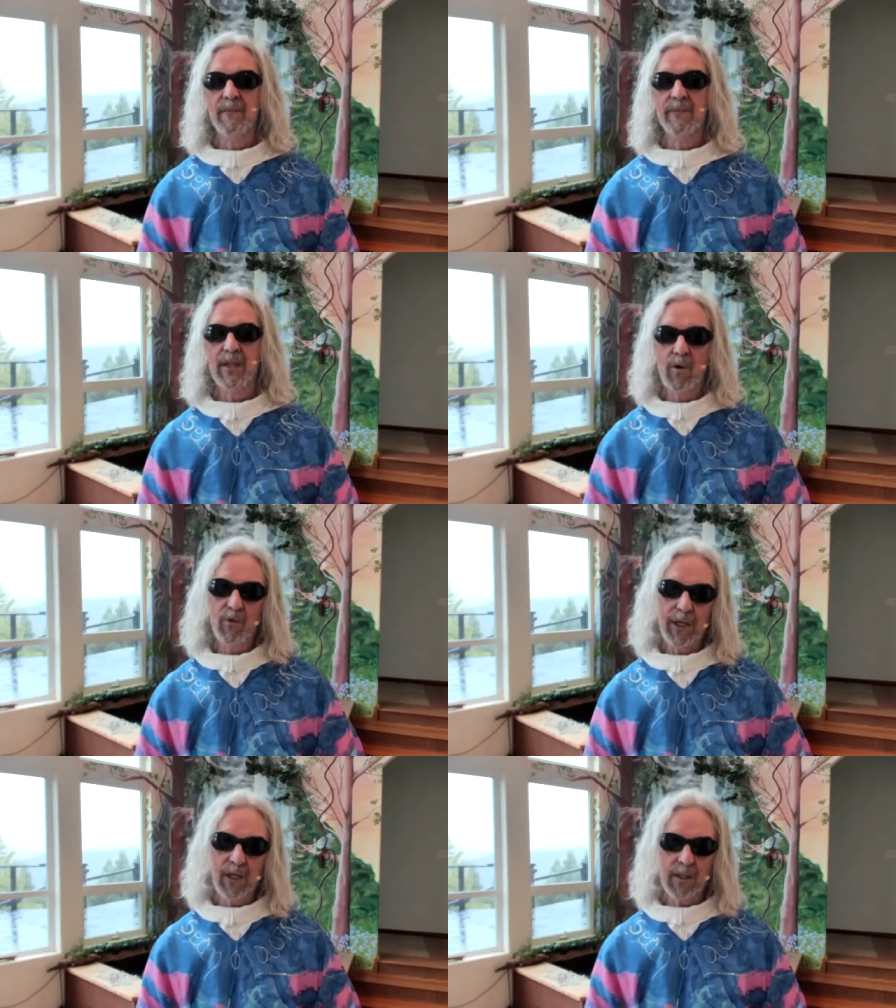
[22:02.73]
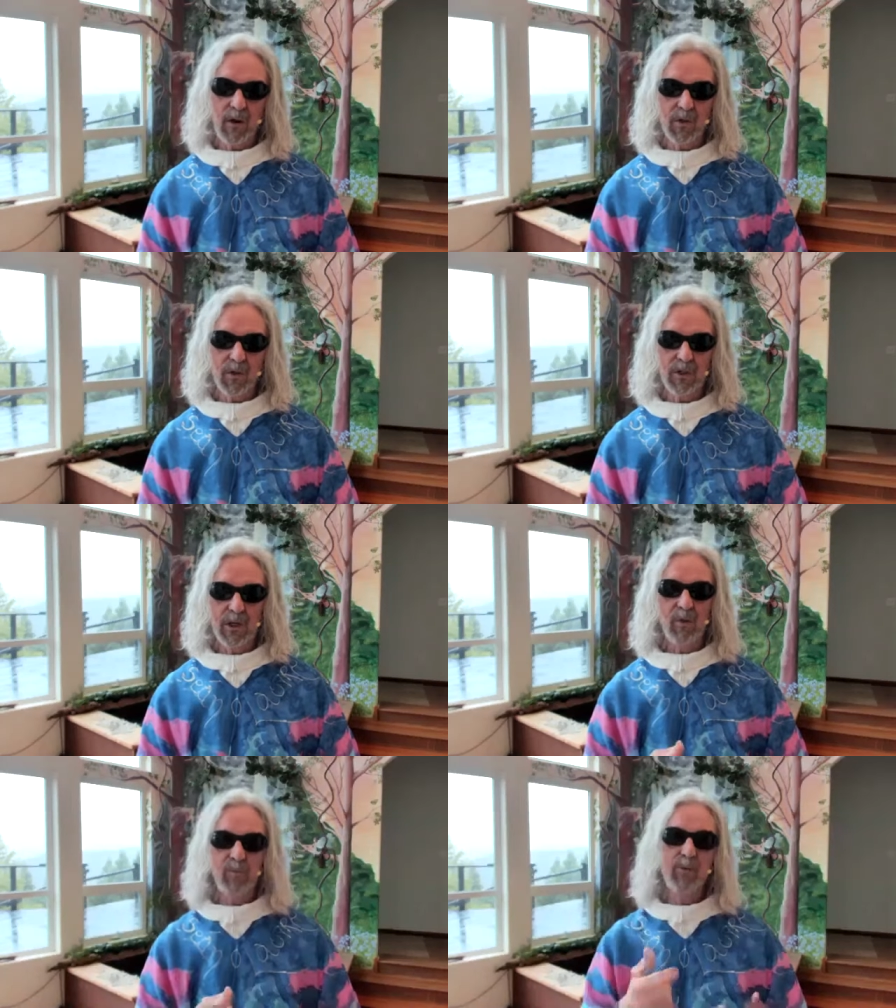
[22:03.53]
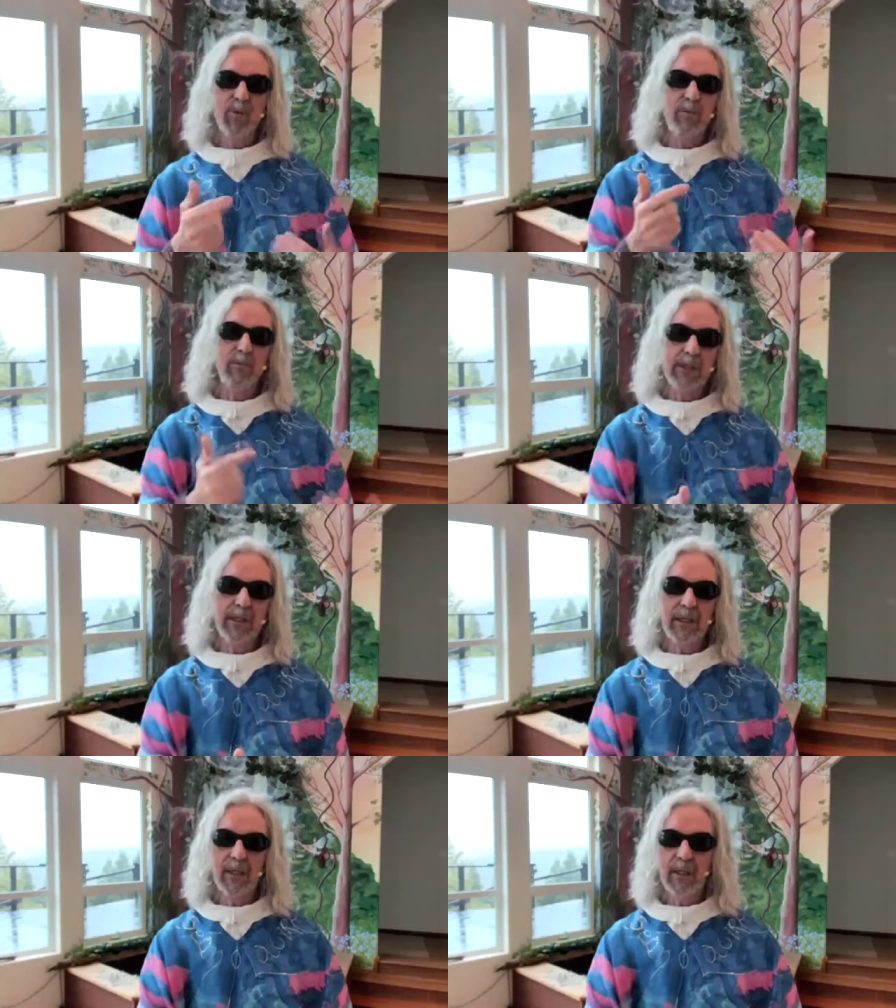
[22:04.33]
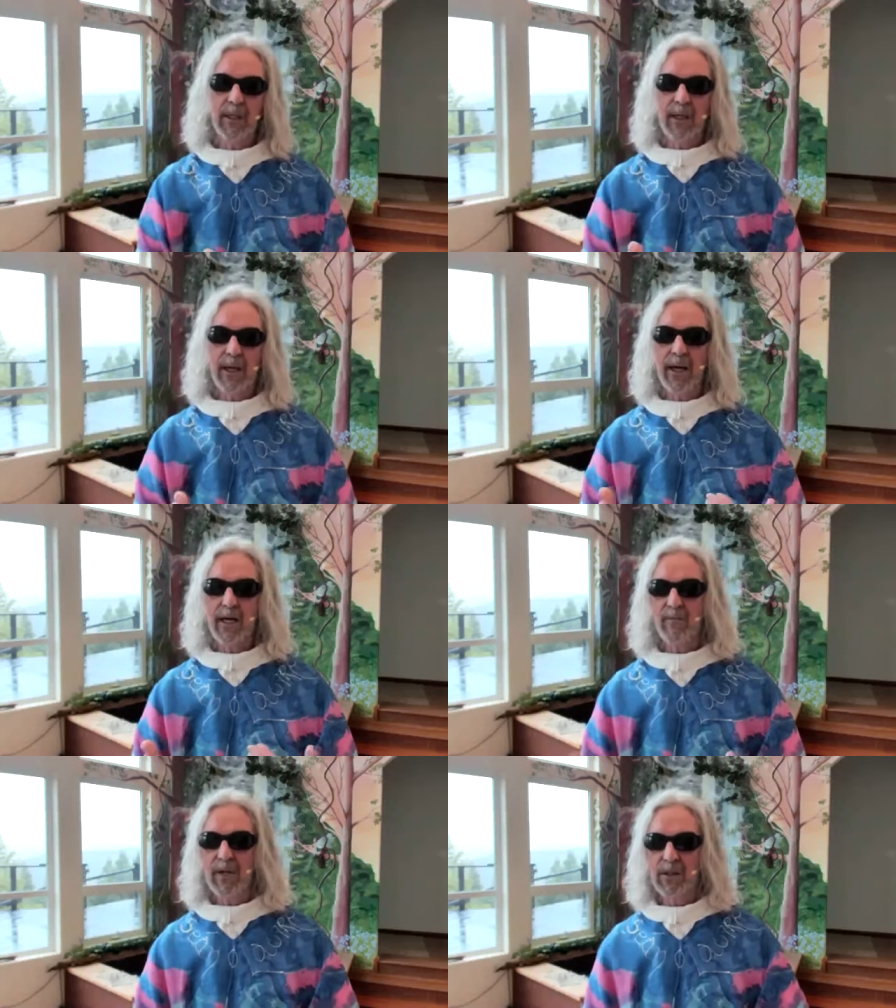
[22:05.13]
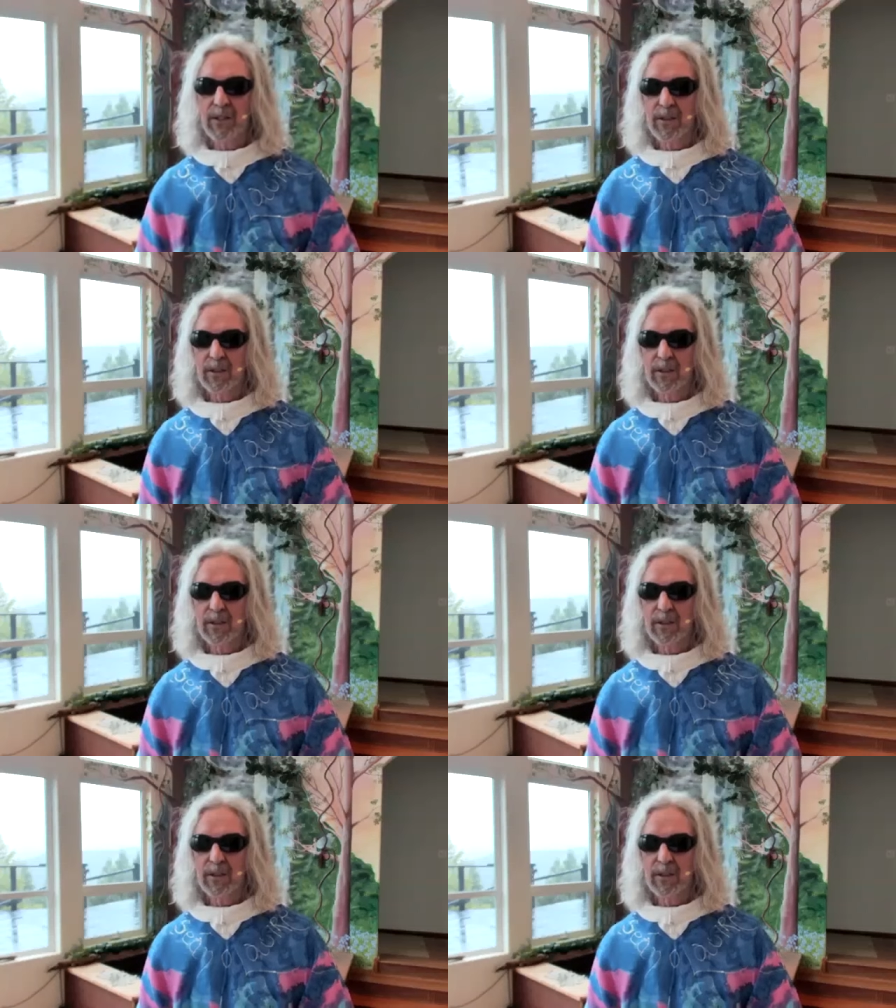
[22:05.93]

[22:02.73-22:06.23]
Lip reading: There were real encounters between Muddy and Mary.